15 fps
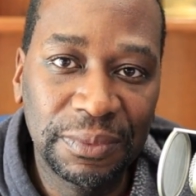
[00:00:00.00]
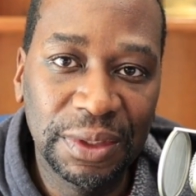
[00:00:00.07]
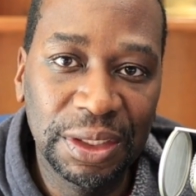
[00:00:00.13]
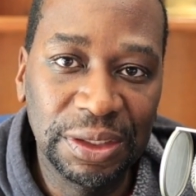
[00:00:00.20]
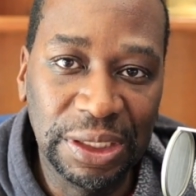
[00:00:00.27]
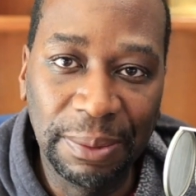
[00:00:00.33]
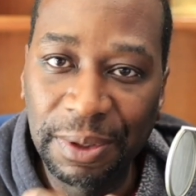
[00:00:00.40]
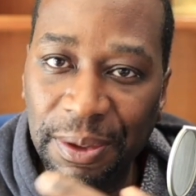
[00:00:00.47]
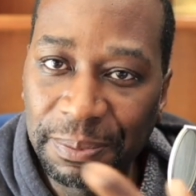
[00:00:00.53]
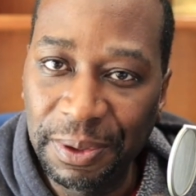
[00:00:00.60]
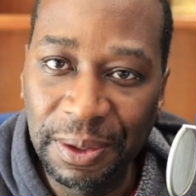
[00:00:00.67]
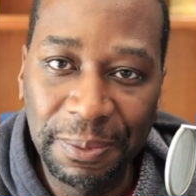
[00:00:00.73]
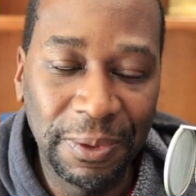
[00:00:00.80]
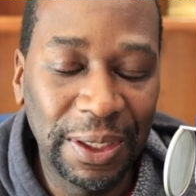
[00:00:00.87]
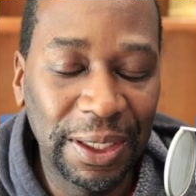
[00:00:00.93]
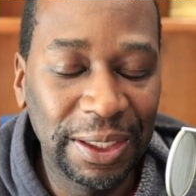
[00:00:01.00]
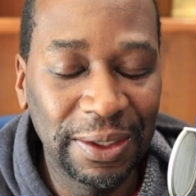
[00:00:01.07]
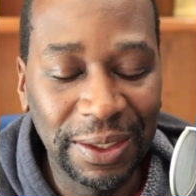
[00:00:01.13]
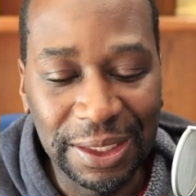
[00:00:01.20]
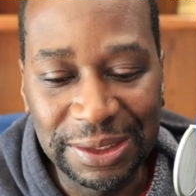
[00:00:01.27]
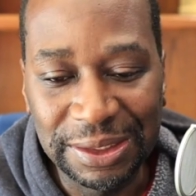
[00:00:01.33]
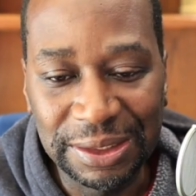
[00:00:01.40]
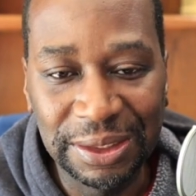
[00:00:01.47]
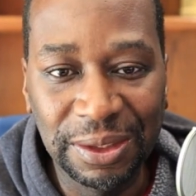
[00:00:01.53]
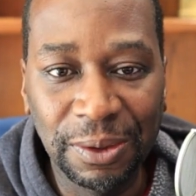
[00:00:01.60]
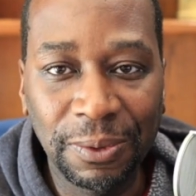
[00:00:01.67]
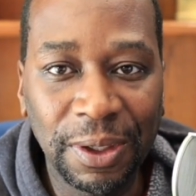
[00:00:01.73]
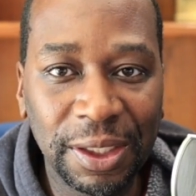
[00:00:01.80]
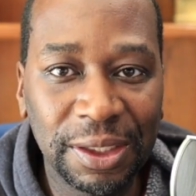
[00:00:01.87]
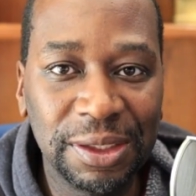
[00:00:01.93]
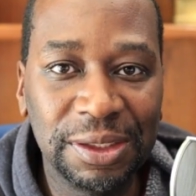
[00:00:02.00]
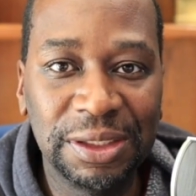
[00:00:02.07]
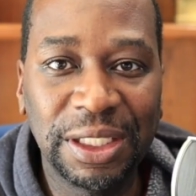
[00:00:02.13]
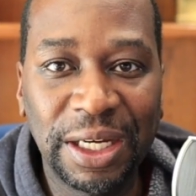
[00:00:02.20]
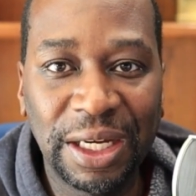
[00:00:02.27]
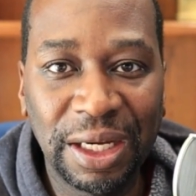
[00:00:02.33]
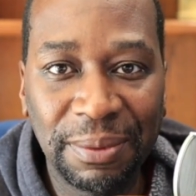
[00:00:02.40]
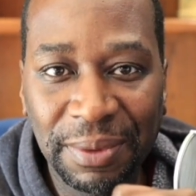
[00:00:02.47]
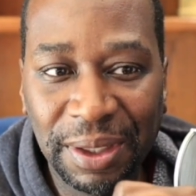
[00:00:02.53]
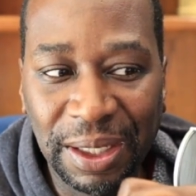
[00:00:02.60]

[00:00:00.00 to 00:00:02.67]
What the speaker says: Some of the people I know that's still working a job,